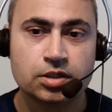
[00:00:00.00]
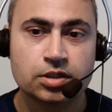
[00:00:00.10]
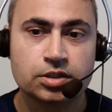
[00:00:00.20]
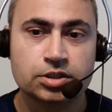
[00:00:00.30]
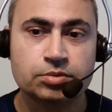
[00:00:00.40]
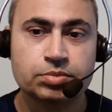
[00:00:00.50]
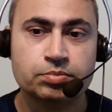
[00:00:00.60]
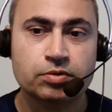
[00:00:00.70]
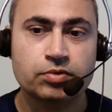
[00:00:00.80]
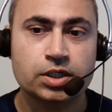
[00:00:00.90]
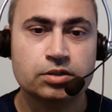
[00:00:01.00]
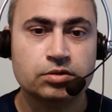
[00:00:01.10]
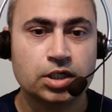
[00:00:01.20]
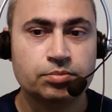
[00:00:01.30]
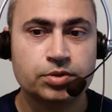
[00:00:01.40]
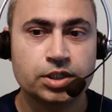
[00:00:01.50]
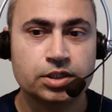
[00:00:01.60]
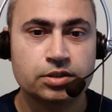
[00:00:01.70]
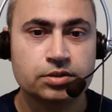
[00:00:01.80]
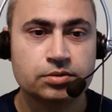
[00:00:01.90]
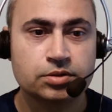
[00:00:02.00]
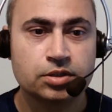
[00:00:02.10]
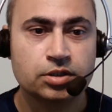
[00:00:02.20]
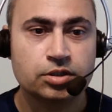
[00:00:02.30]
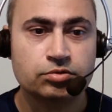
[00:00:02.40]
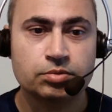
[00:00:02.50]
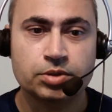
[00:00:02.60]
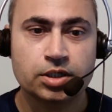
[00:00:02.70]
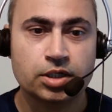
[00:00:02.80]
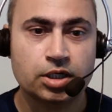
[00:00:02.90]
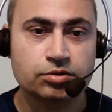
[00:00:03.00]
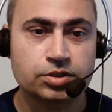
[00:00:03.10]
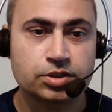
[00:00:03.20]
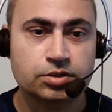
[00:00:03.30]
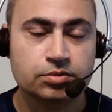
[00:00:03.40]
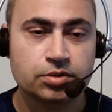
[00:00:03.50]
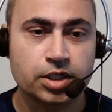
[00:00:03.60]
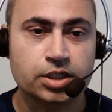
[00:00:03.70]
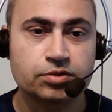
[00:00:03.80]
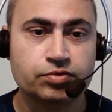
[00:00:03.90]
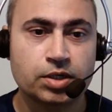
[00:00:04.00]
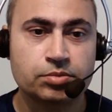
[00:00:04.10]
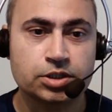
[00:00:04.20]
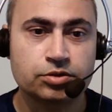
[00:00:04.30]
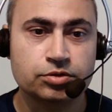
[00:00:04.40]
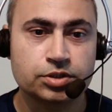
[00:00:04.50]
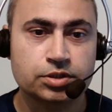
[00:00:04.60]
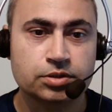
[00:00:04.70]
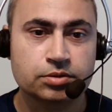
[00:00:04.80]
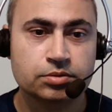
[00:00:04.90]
Some people want to upgrade to a bigger house as the family grows,